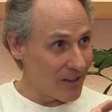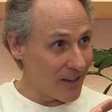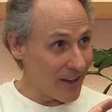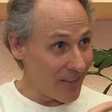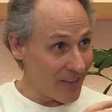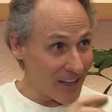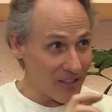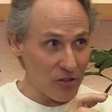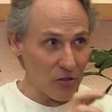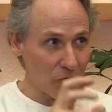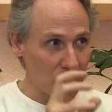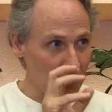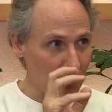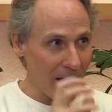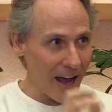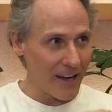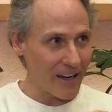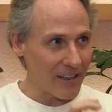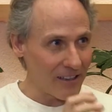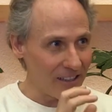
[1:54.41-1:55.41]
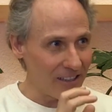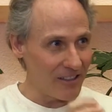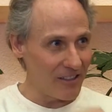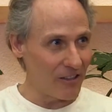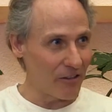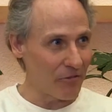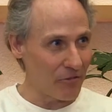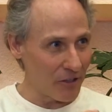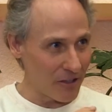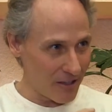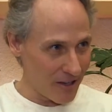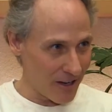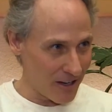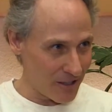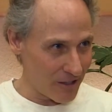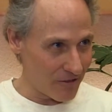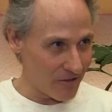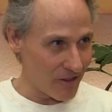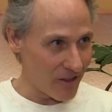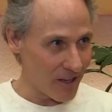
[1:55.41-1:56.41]
And that's a radically different
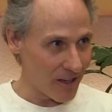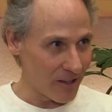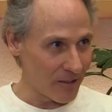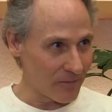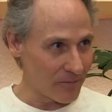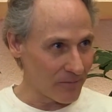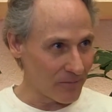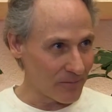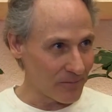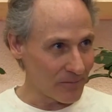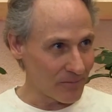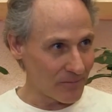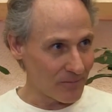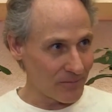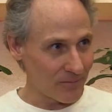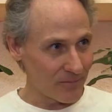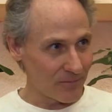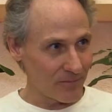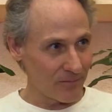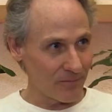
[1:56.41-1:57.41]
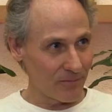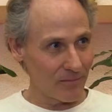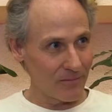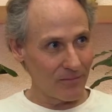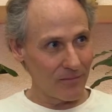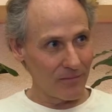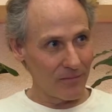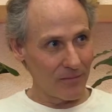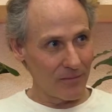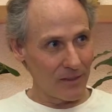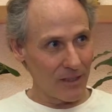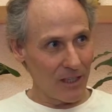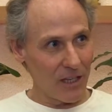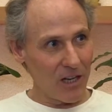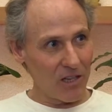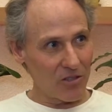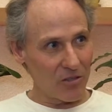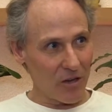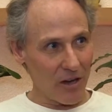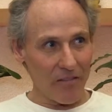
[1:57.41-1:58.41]
kind of thing.
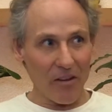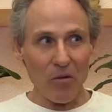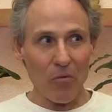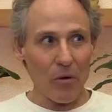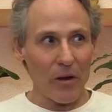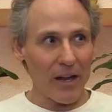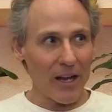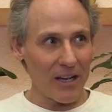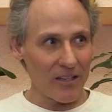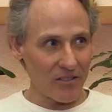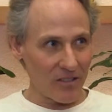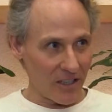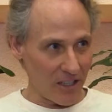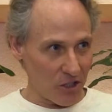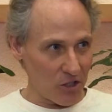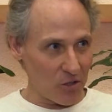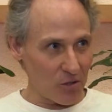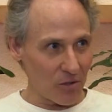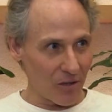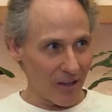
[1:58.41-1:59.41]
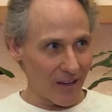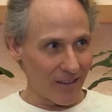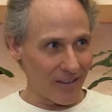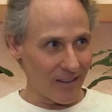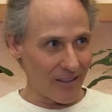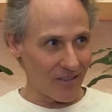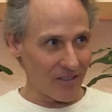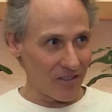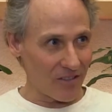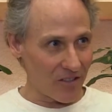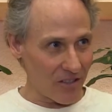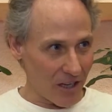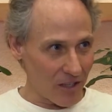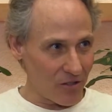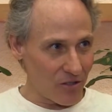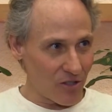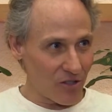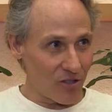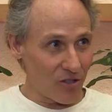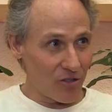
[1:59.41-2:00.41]
So everyone has an issue like this. It's not
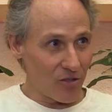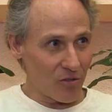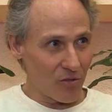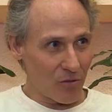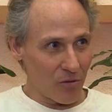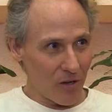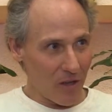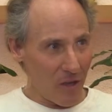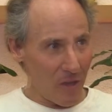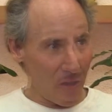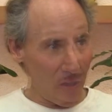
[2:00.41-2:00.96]
just you.